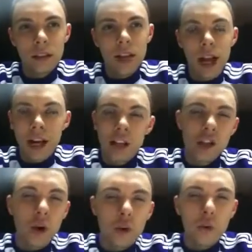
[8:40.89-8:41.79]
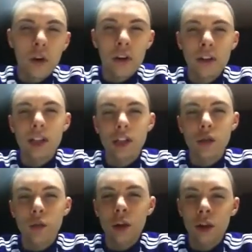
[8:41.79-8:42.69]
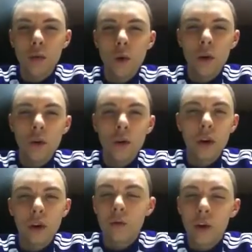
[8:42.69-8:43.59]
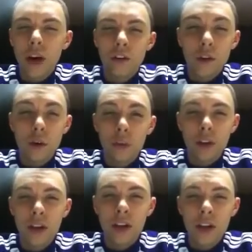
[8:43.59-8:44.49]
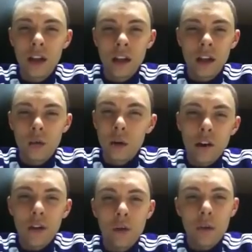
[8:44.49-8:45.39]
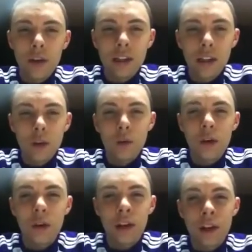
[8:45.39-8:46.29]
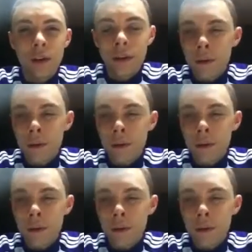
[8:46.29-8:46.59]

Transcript: I can show the world and touch the world and warn the world of whatever you want me to tell the world. And